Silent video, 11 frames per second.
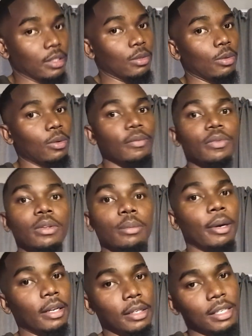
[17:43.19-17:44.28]
So
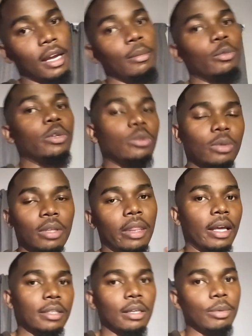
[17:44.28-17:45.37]
by the time we do the
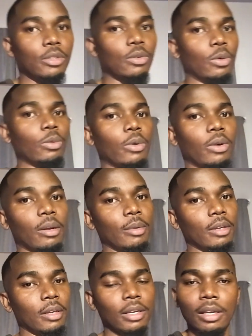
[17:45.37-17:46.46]
next episode, we're gonna be